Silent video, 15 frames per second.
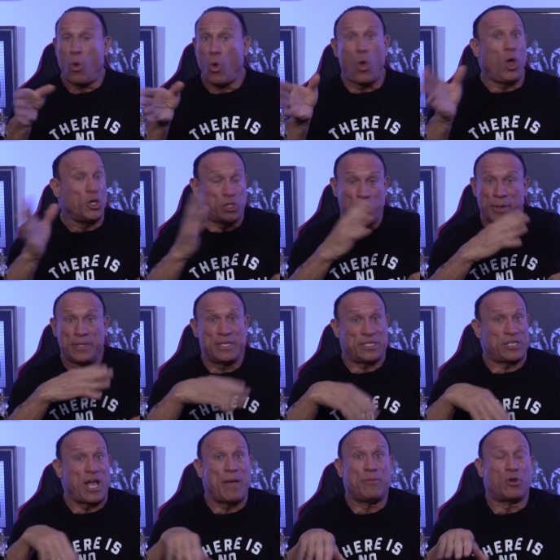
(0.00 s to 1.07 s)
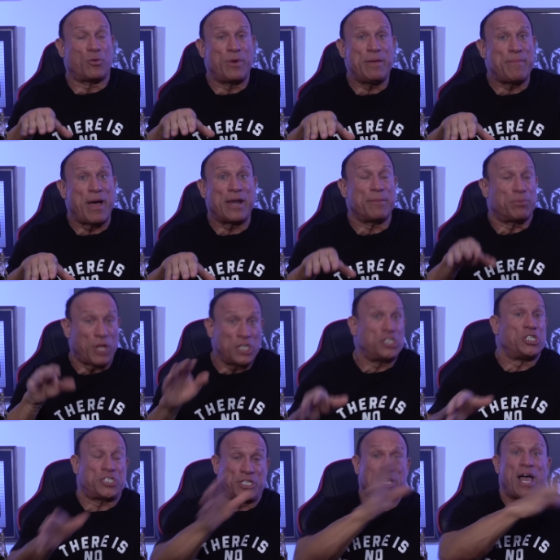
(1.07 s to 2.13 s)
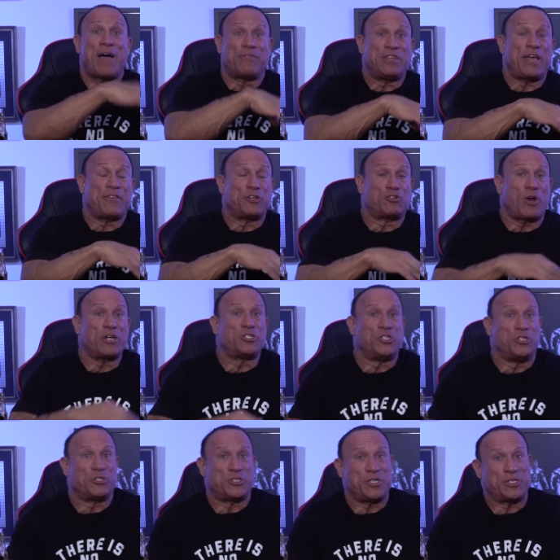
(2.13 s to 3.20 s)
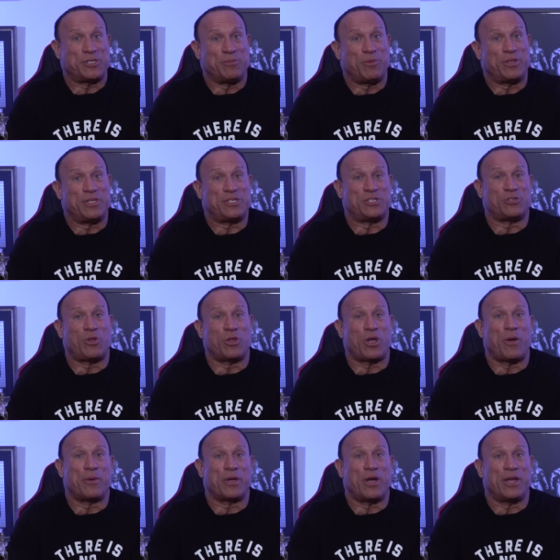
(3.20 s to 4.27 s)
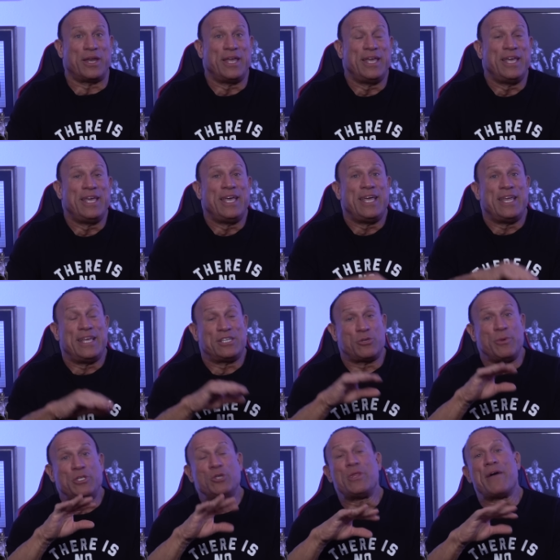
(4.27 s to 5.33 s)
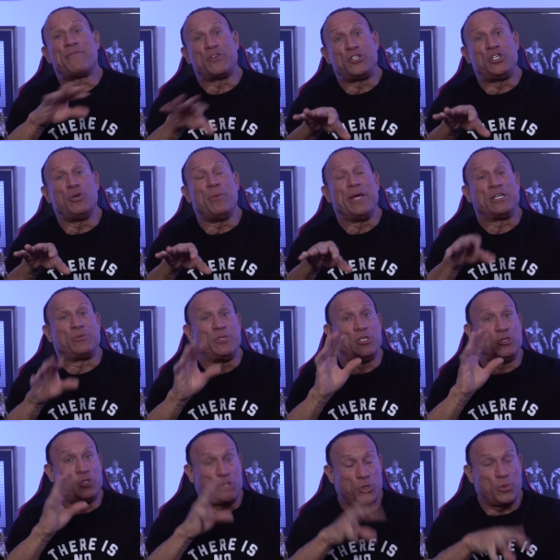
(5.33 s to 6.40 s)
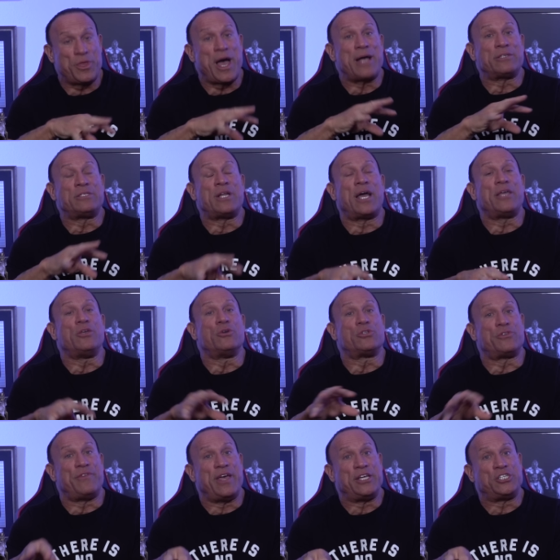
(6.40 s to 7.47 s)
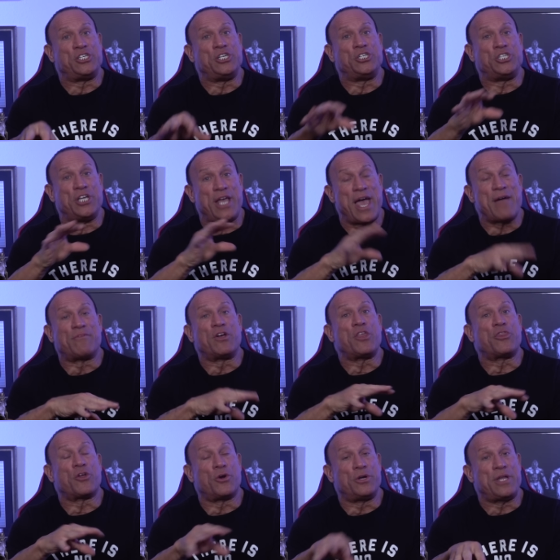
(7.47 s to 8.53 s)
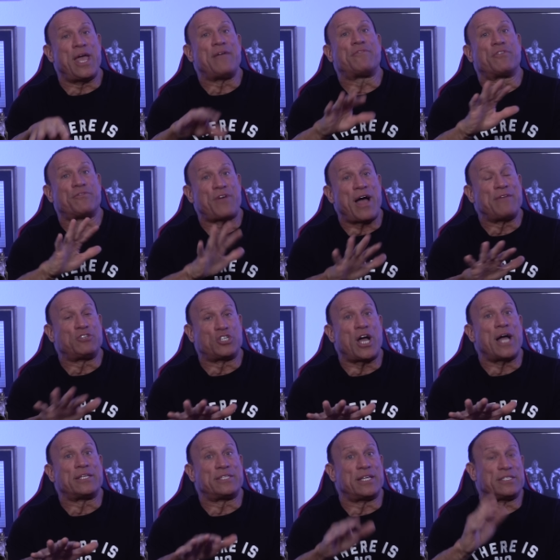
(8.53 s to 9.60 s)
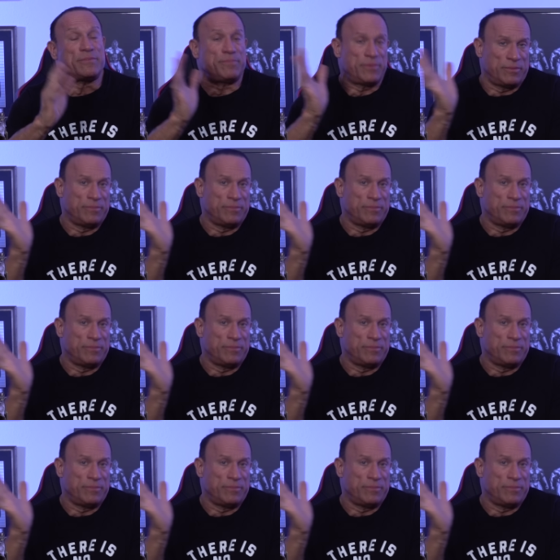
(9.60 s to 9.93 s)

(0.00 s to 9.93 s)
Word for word: all during this time you're rebounding, plus you still have the other drugs in your system when this is all going on. So we do that for two weeks. We do 2,000 IUs of HCG every third day for five shots. That's